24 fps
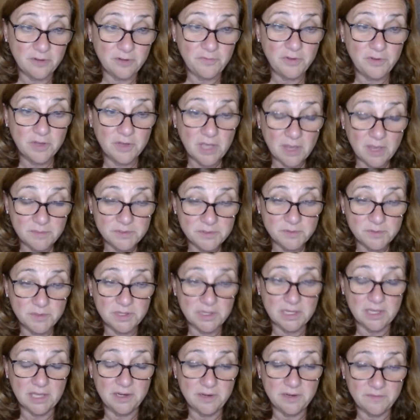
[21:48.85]
If it comes with
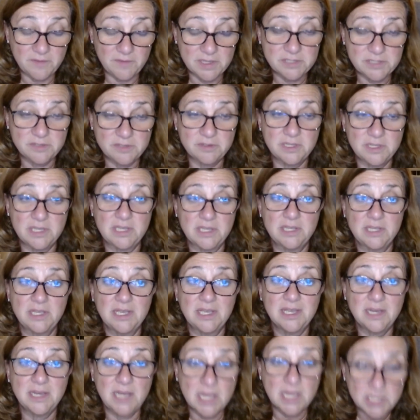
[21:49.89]
an investor that can
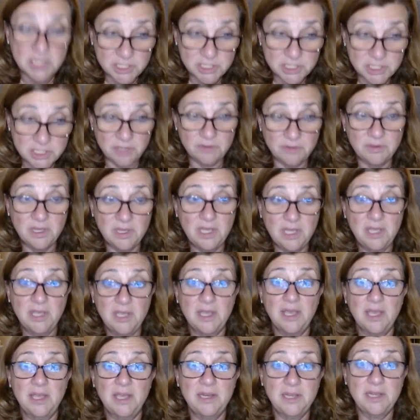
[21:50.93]
connect you
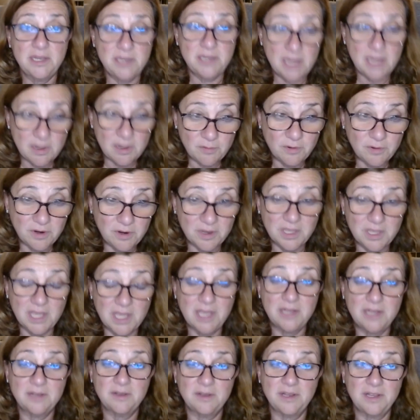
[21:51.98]
and network,
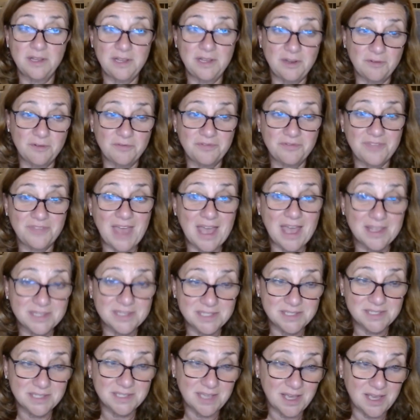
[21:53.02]
and
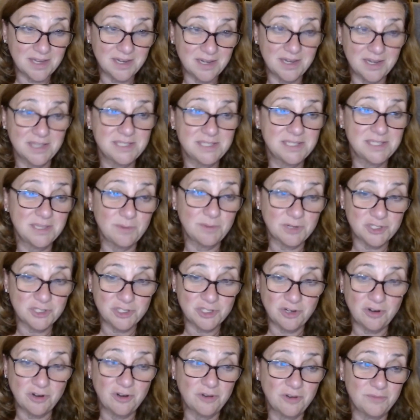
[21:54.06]
that's the kind of nice thing about
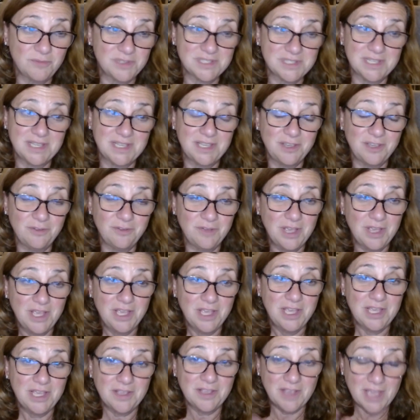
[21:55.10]
charm. It's like
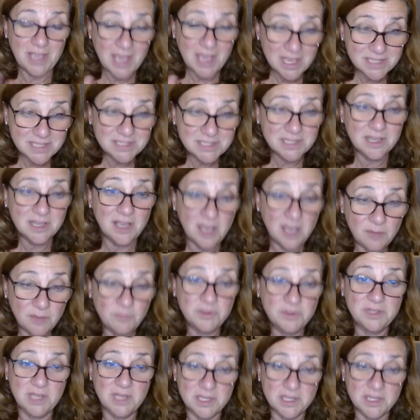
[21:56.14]
it has to come
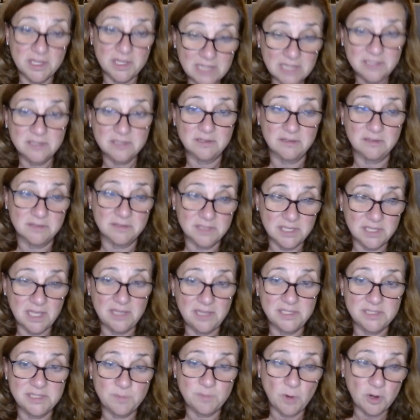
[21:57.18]
with tentacles
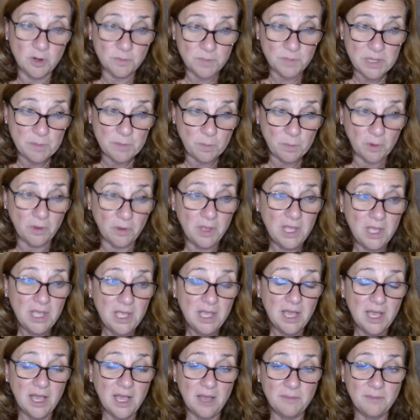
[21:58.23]
and smart people,
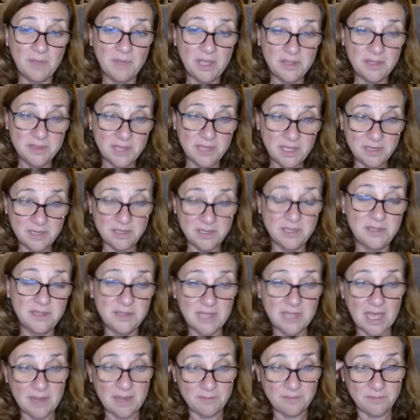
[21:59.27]
and then
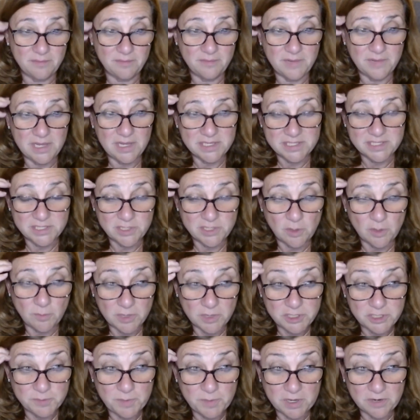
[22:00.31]
that is so
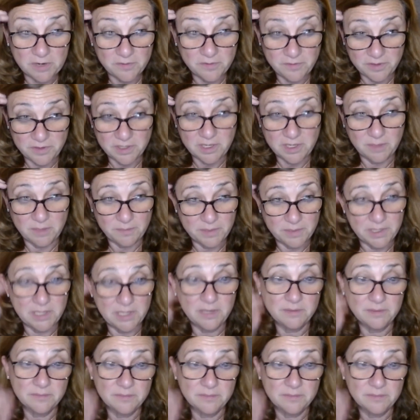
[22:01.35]
much better for the company.